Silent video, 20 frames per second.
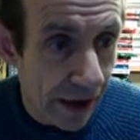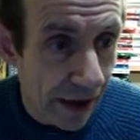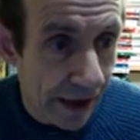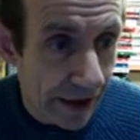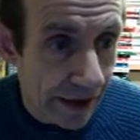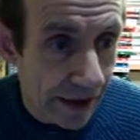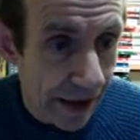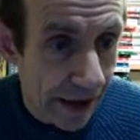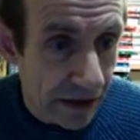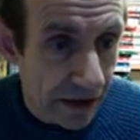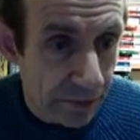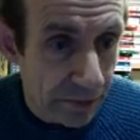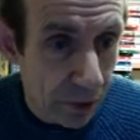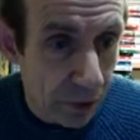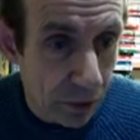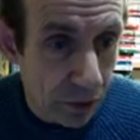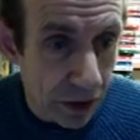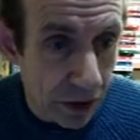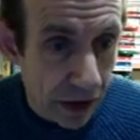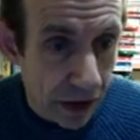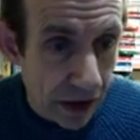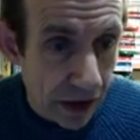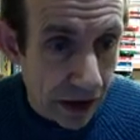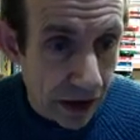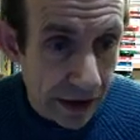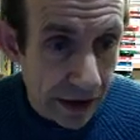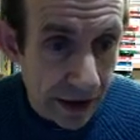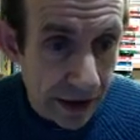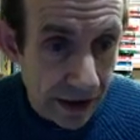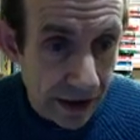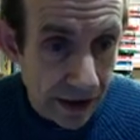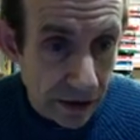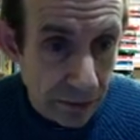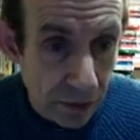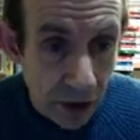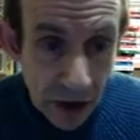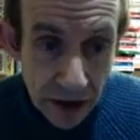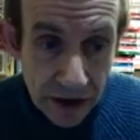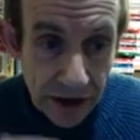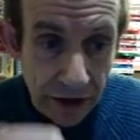and export. And again,
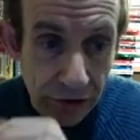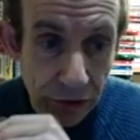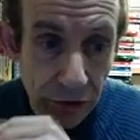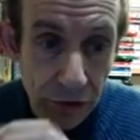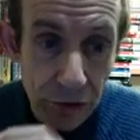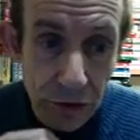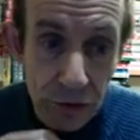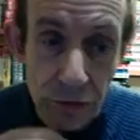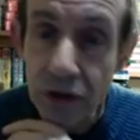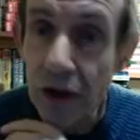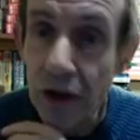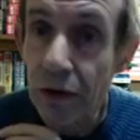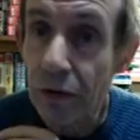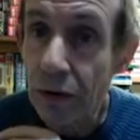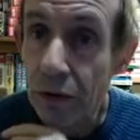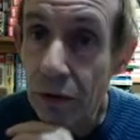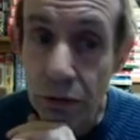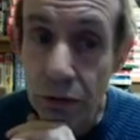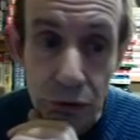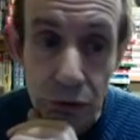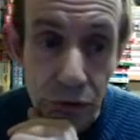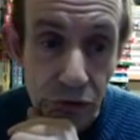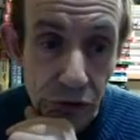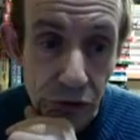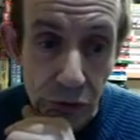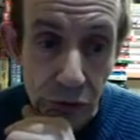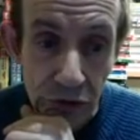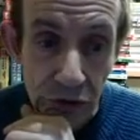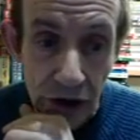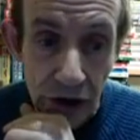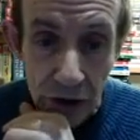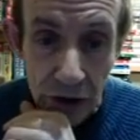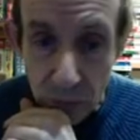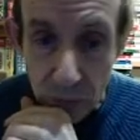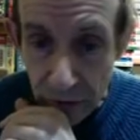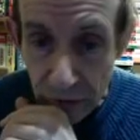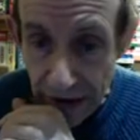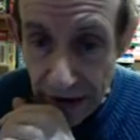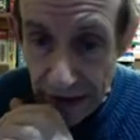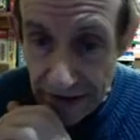export. Now you could also, of course, use,
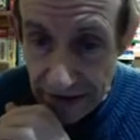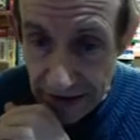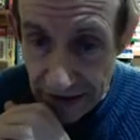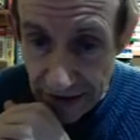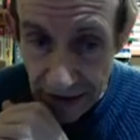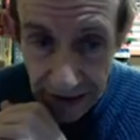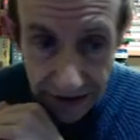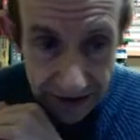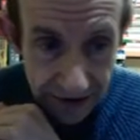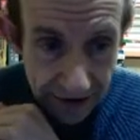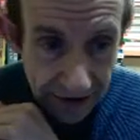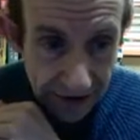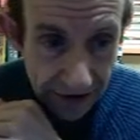with that selected,